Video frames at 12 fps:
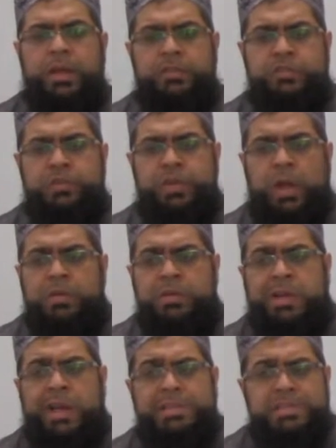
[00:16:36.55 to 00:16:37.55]
is to
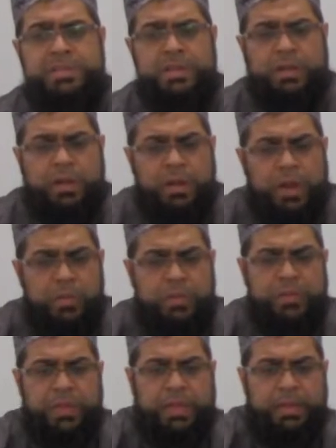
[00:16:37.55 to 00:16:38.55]
now cut the
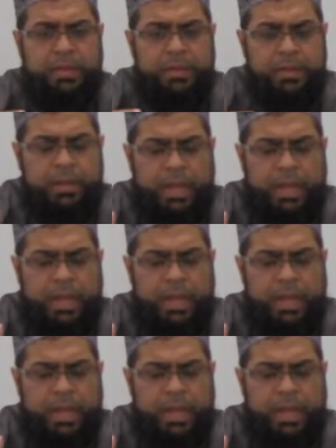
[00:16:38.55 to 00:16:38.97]
clothing,